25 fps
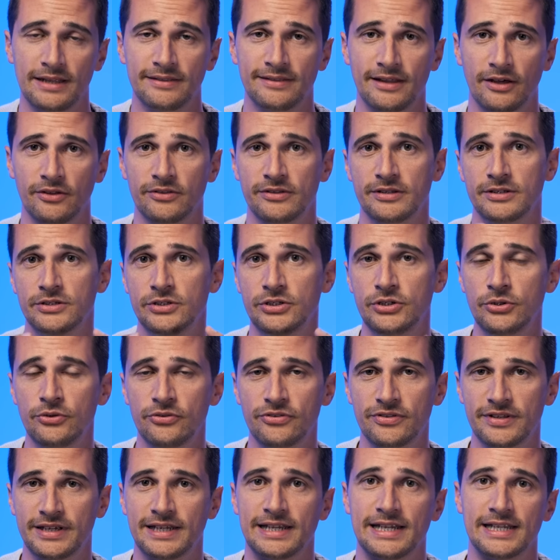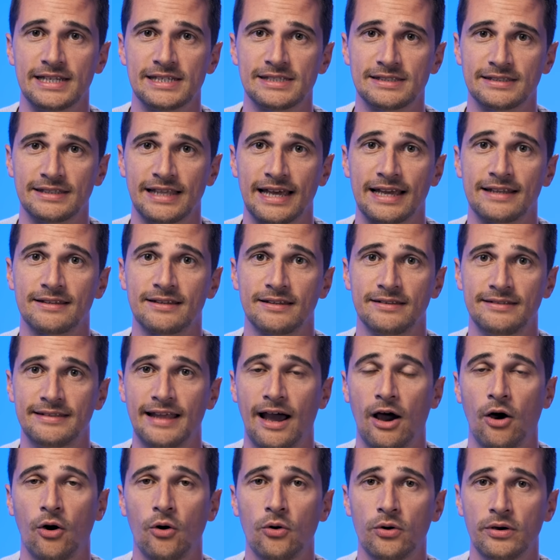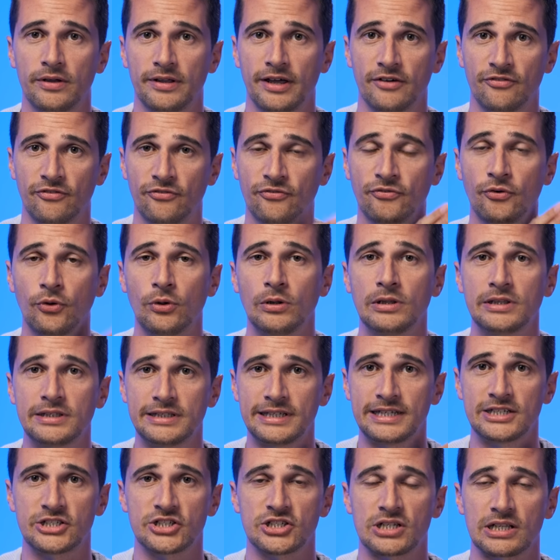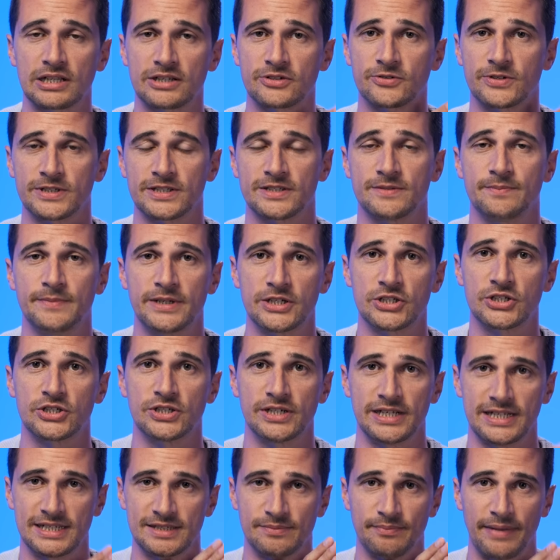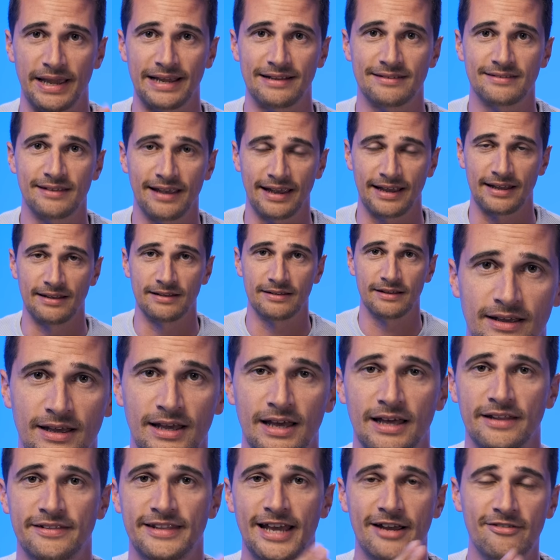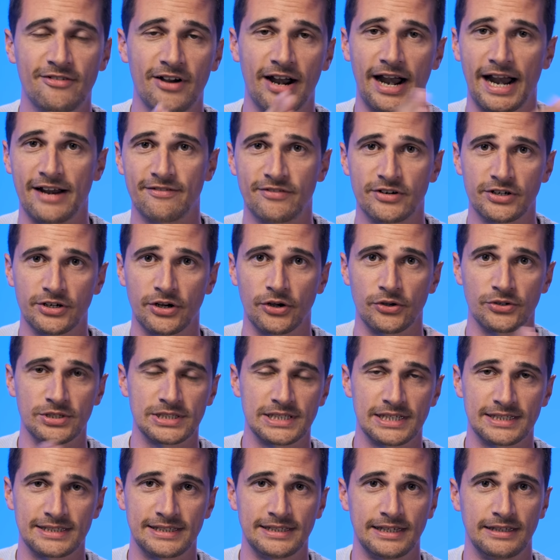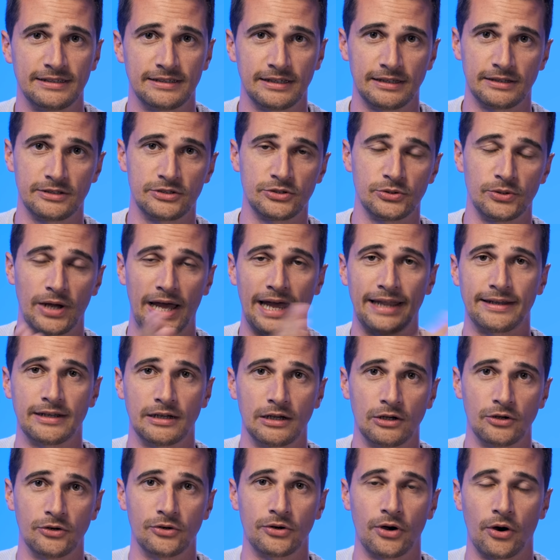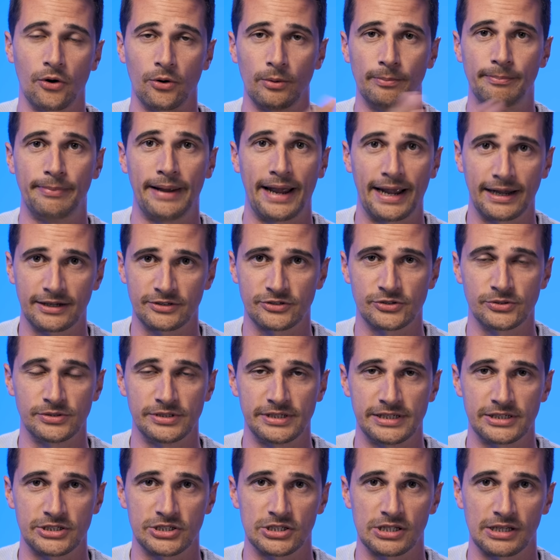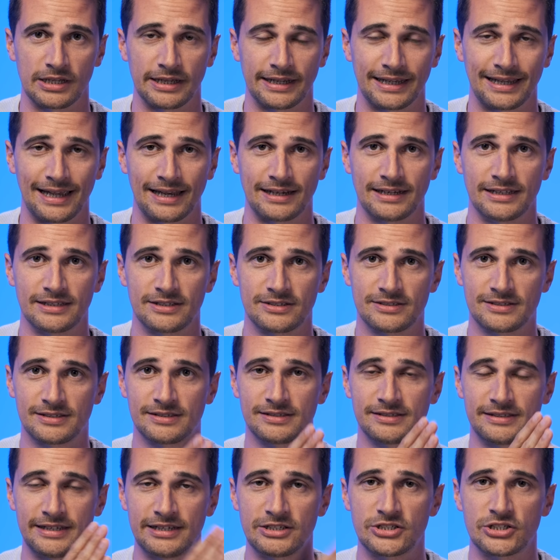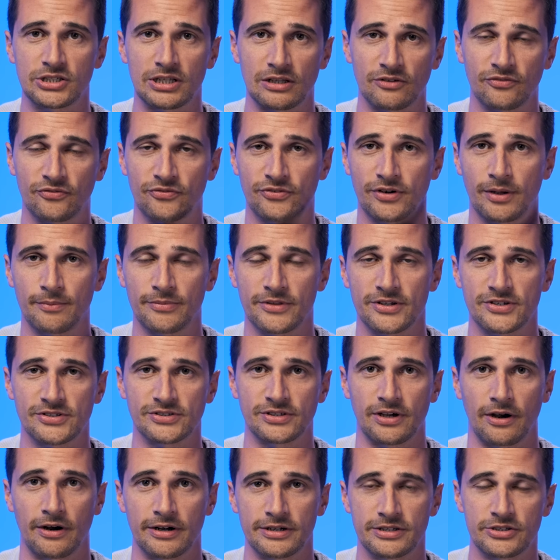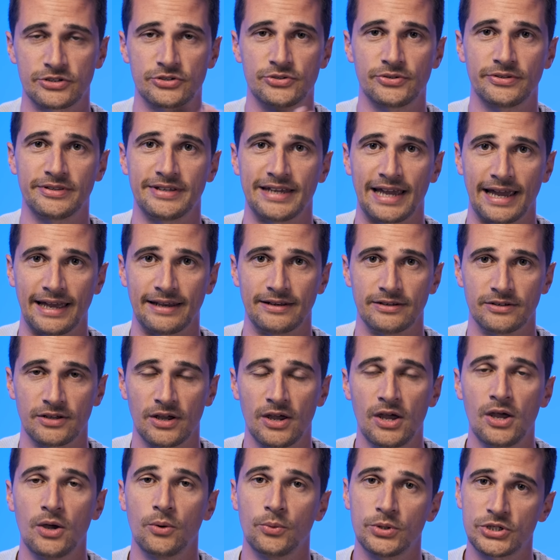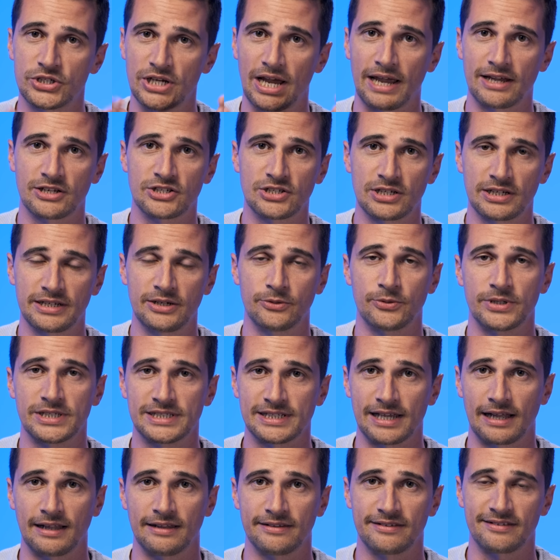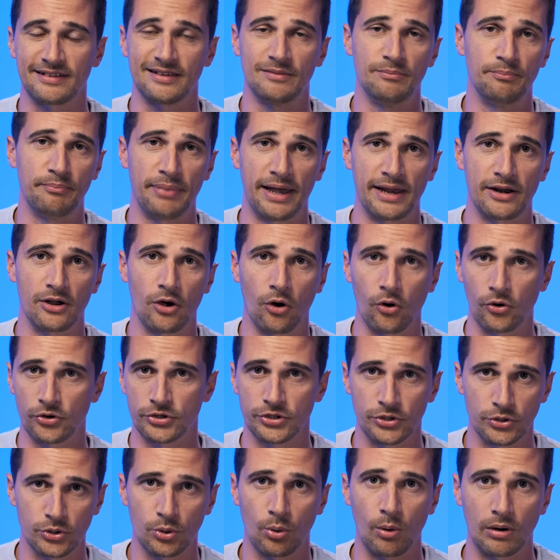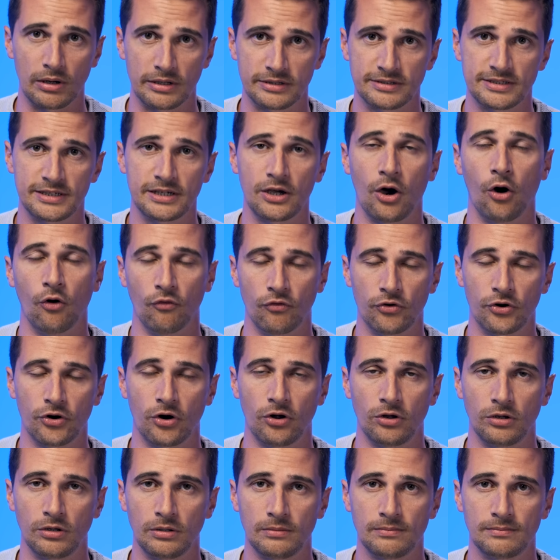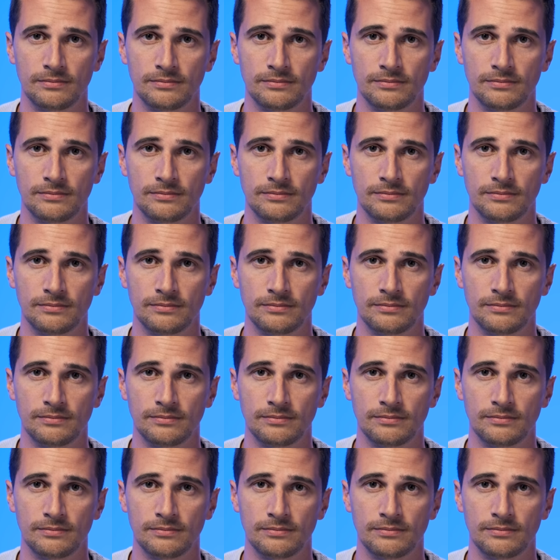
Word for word: Now, the new thing is that now a full digital transmission is maintained. Never ever goes the signal to analog or back to digital again. It's digital from the start to the end, which actually results in better audio quality overall.